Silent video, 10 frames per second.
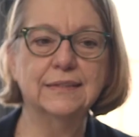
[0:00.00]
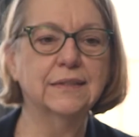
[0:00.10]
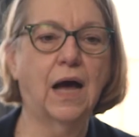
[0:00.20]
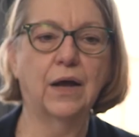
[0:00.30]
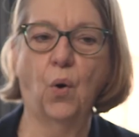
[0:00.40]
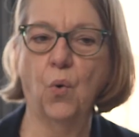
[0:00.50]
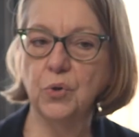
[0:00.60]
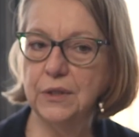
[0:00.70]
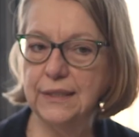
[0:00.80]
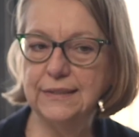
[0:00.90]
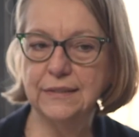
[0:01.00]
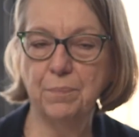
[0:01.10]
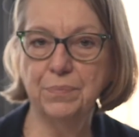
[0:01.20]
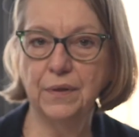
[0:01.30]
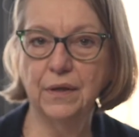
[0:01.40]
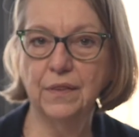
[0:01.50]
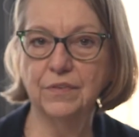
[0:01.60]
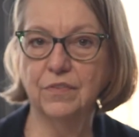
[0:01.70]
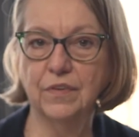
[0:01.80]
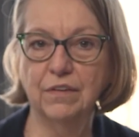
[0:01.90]
it's not only something
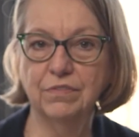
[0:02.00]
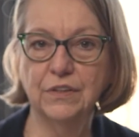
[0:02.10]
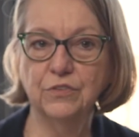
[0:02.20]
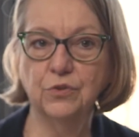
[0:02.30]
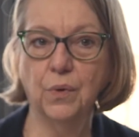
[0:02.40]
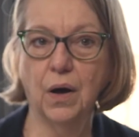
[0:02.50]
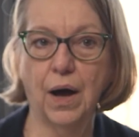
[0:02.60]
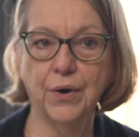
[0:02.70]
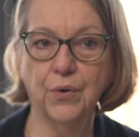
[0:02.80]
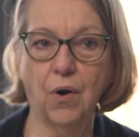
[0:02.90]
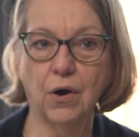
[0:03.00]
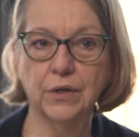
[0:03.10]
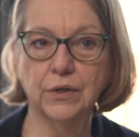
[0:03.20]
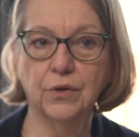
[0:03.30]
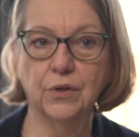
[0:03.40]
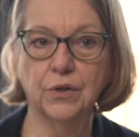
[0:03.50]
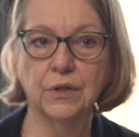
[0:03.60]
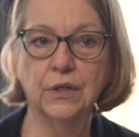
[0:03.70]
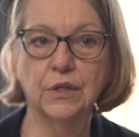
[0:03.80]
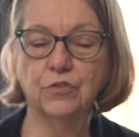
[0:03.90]
that's given to a
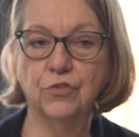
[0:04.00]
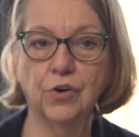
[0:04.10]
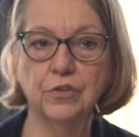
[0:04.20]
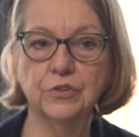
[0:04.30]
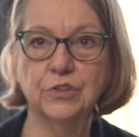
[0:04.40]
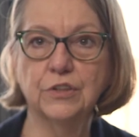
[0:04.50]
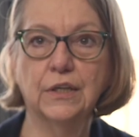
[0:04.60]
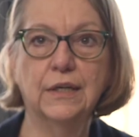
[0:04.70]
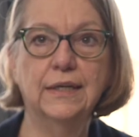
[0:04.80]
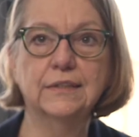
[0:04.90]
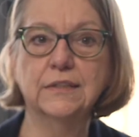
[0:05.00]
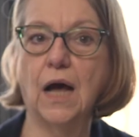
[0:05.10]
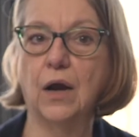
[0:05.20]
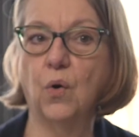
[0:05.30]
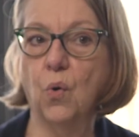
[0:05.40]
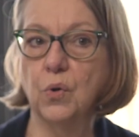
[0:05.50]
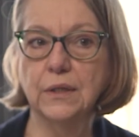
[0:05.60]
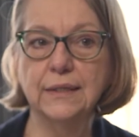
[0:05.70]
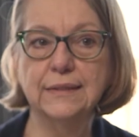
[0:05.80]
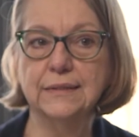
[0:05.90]
hierarchical church, it's not
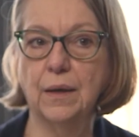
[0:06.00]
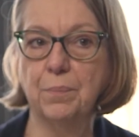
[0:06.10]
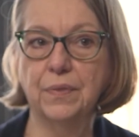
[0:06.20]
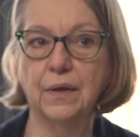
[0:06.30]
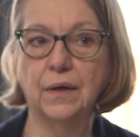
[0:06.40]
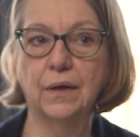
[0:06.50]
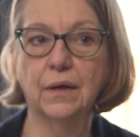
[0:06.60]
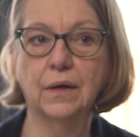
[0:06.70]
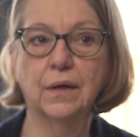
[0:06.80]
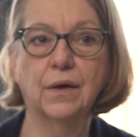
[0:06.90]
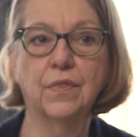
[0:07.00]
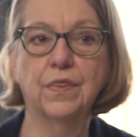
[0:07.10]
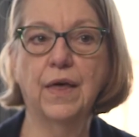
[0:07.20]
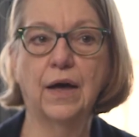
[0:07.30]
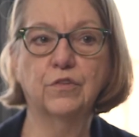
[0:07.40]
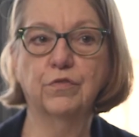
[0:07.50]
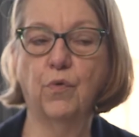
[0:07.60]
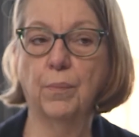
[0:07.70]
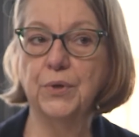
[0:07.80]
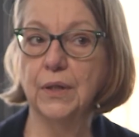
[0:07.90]
only something that's
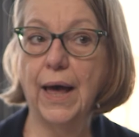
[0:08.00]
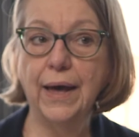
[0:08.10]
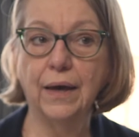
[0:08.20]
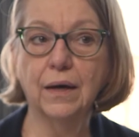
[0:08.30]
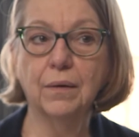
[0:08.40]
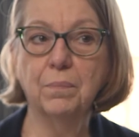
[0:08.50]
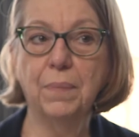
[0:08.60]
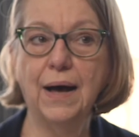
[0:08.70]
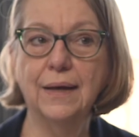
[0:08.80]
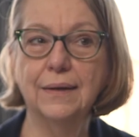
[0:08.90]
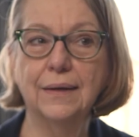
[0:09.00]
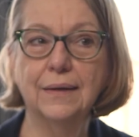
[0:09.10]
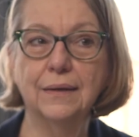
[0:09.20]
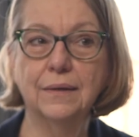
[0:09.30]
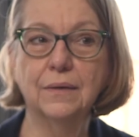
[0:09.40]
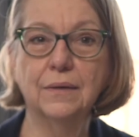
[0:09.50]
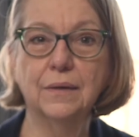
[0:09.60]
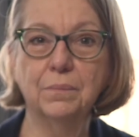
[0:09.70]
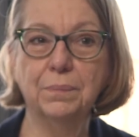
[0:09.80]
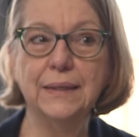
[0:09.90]
formulaic, but,
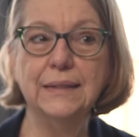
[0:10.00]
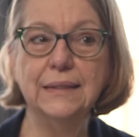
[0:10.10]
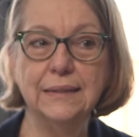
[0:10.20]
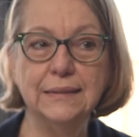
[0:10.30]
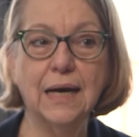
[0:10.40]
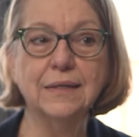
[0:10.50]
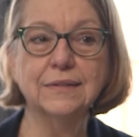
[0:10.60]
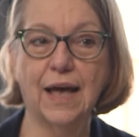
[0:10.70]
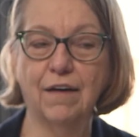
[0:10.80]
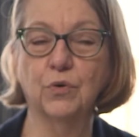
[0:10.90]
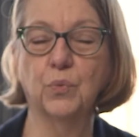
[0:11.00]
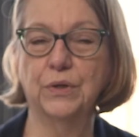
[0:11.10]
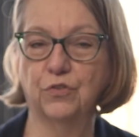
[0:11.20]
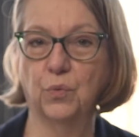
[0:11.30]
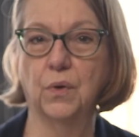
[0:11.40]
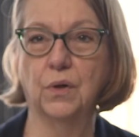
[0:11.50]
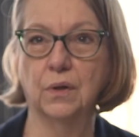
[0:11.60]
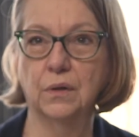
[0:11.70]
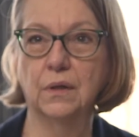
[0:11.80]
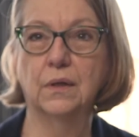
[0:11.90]
but it does have a
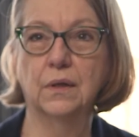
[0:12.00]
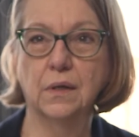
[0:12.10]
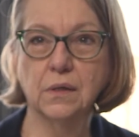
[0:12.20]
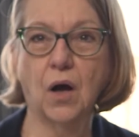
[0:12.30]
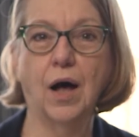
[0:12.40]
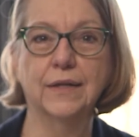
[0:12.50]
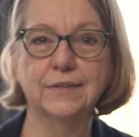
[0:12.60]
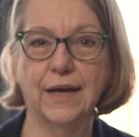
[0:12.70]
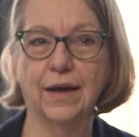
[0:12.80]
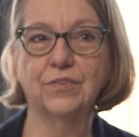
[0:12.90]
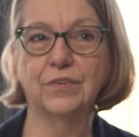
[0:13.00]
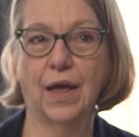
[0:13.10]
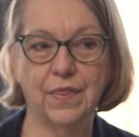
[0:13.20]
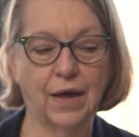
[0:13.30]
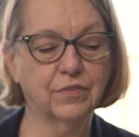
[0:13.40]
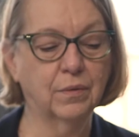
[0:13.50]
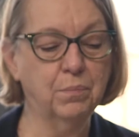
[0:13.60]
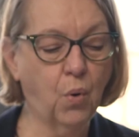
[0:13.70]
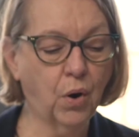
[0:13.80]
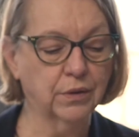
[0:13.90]
ritual context, and that's
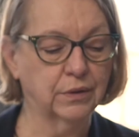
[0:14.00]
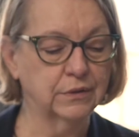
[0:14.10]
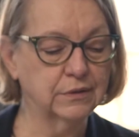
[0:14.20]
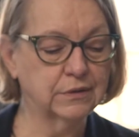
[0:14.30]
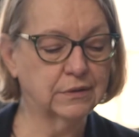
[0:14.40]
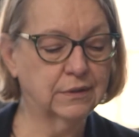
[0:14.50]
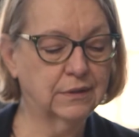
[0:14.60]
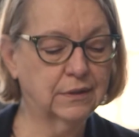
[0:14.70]
important.